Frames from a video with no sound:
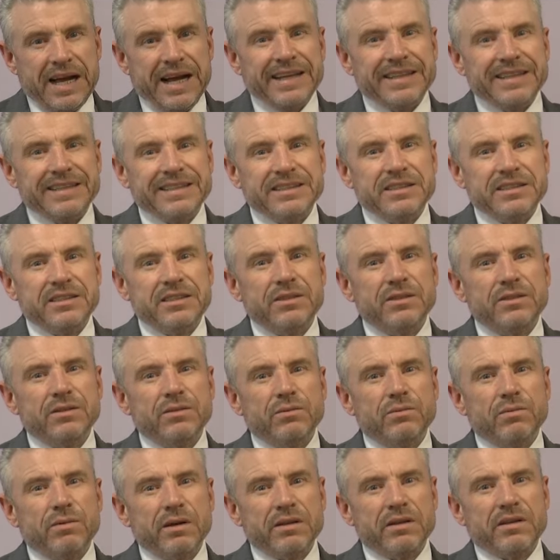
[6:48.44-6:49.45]
And
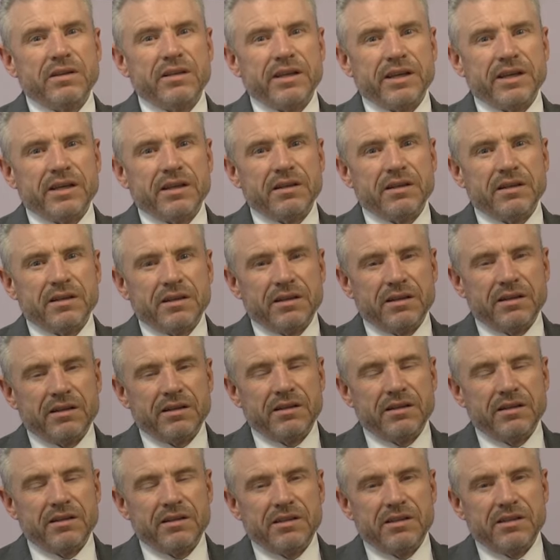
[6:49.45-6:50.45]
one thing
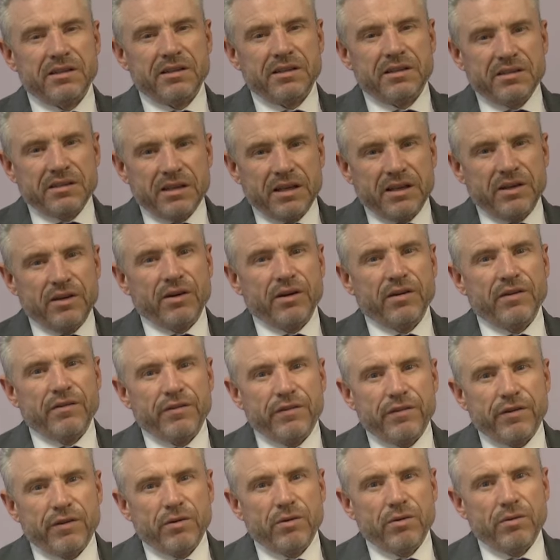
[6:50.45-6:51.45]
that you can
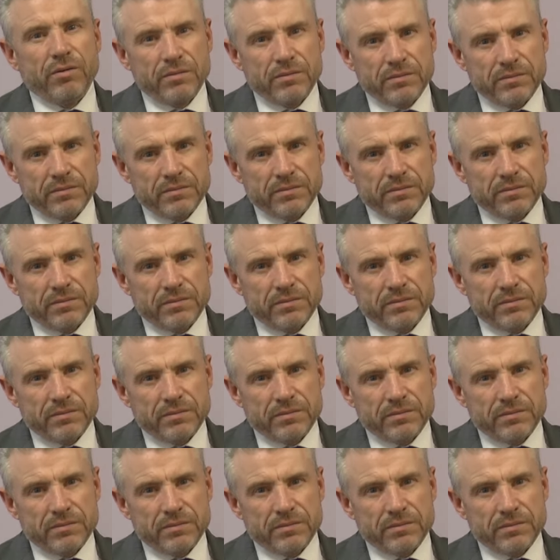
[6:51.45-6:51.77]
feel.